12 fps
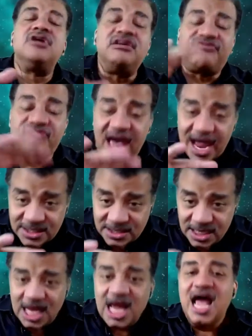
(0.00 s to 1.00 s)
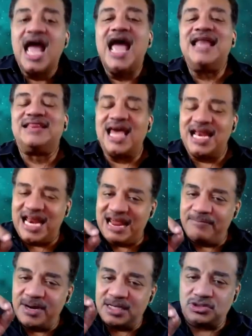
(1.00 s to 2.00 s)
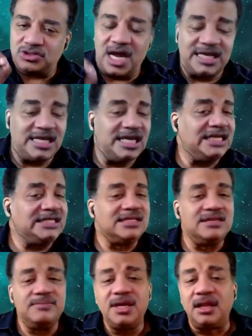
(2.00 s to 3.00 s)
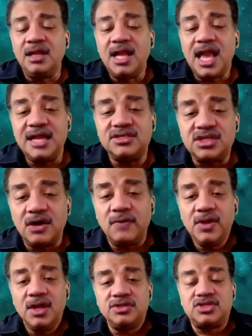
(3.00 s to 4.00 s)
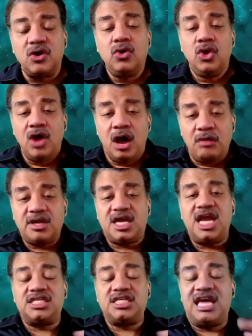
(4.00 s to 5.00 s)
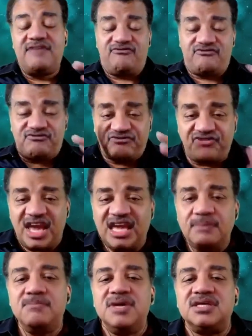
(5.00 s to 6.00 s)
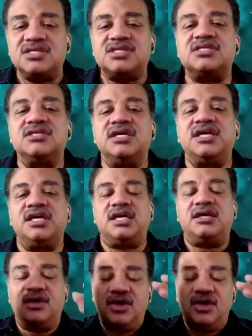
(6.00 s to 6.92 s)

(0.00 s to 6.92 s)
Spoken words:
effect and everybody trying to get into the middle. And so hurricanes have famously